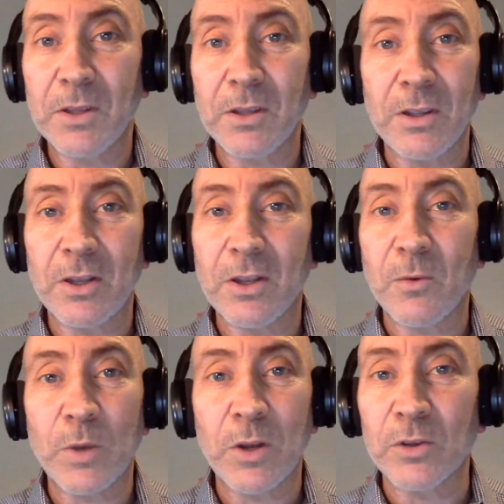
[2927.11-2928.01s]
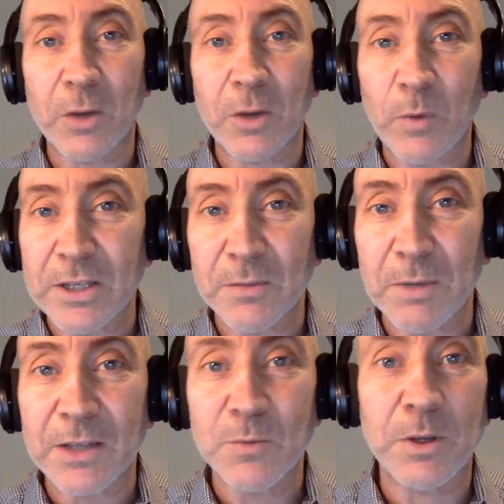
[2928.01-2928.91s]
We don't look at
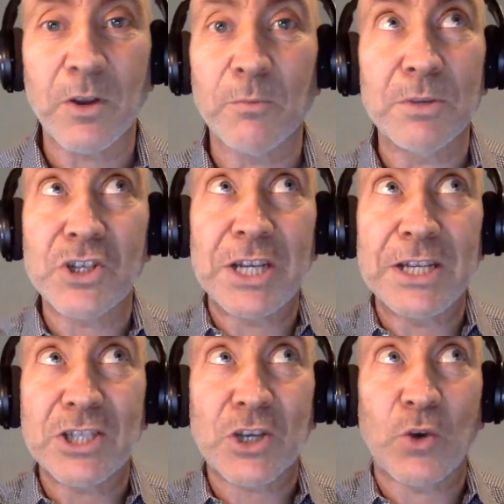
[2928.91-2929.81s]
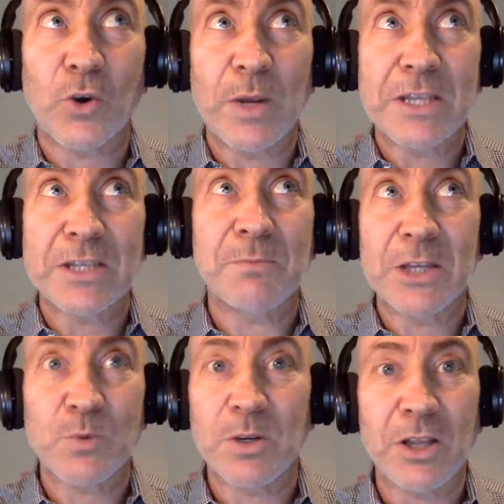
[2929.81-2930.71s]
resumes. We don't machine score
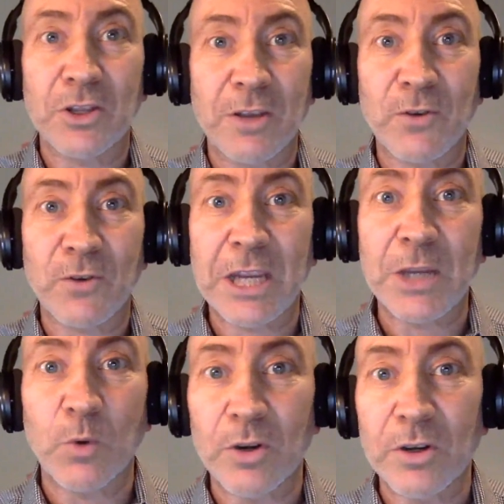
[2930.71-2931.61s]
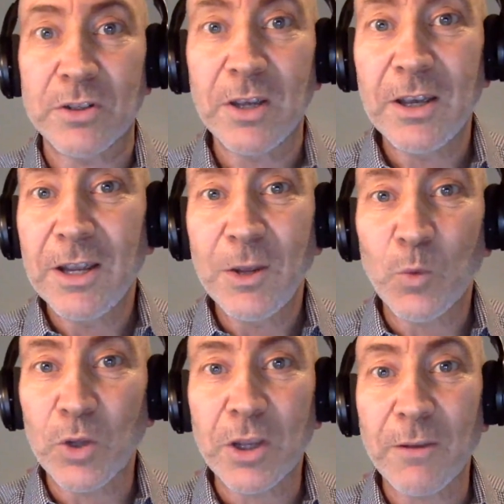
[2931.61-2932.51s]
resumes. We're not looking for keywords.
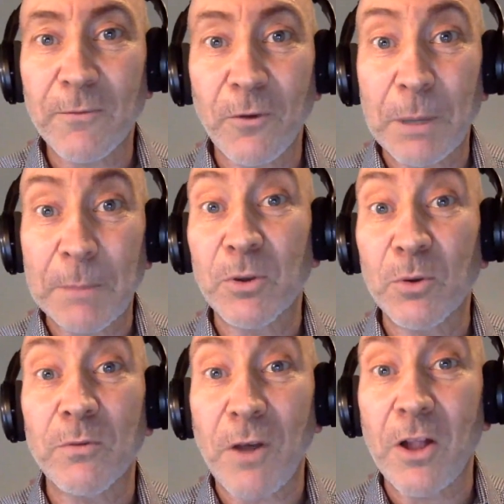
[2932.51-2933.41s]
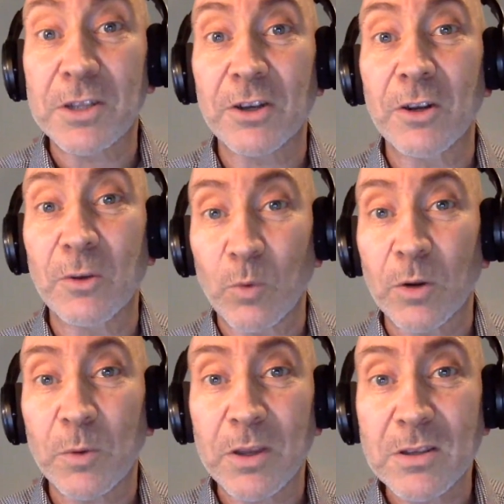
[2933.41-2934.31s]
We're looking for people who will volunteer and work
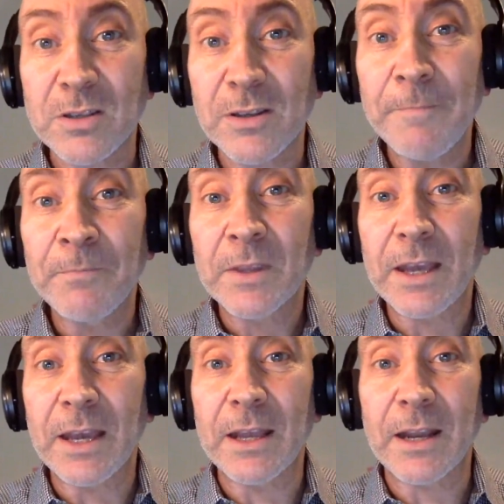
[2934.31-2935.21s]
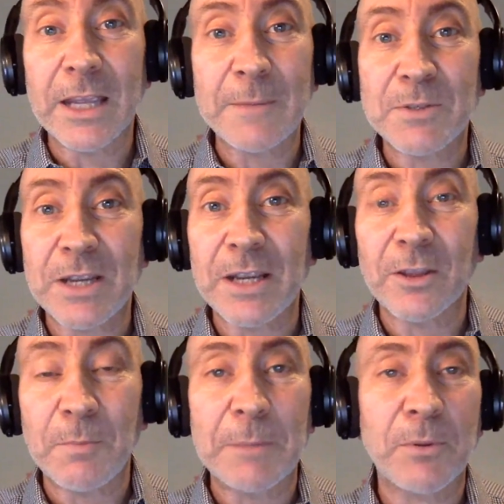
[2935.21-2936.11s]
with us. And I keep saying
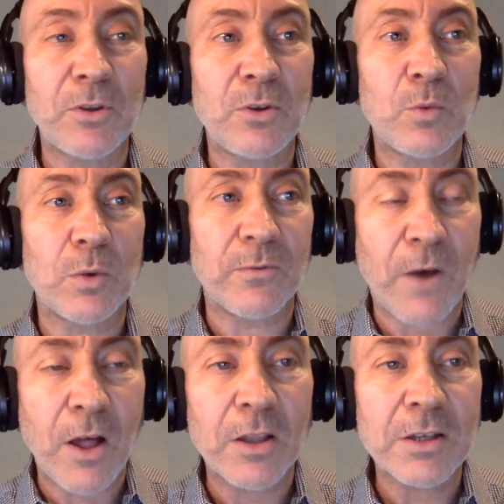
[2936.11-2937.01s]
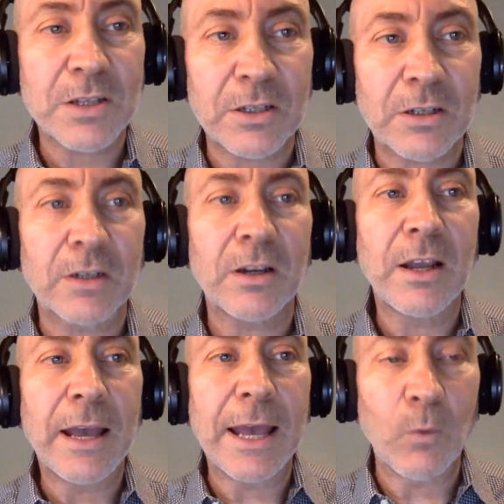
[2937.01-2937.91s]
the people who will volunteer
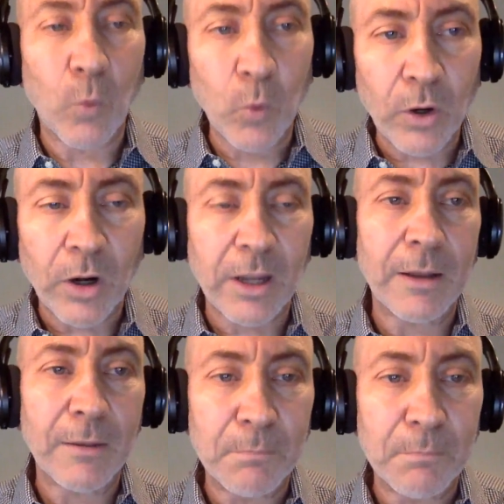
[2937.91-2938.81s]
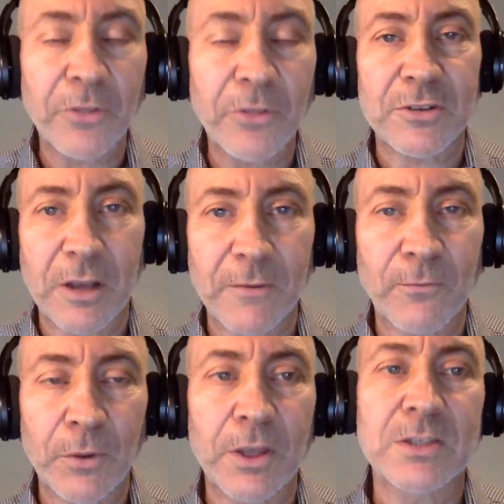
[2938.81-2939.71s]
and work and build stuff
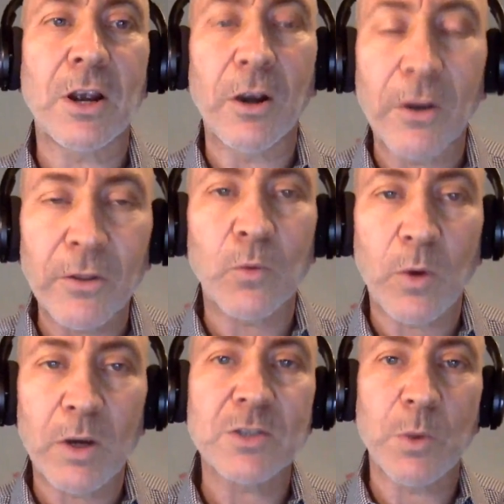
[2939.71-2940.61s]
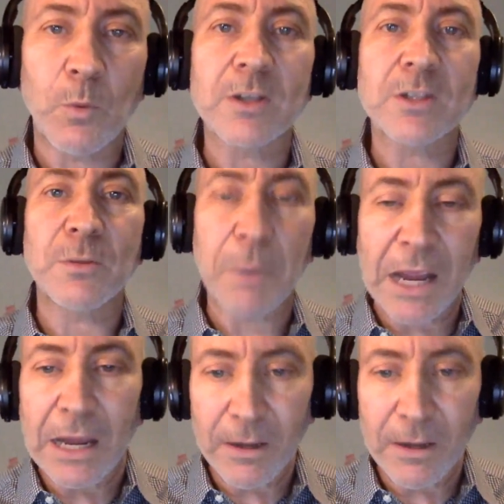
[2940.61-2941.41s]
with us are the ones we want to pay.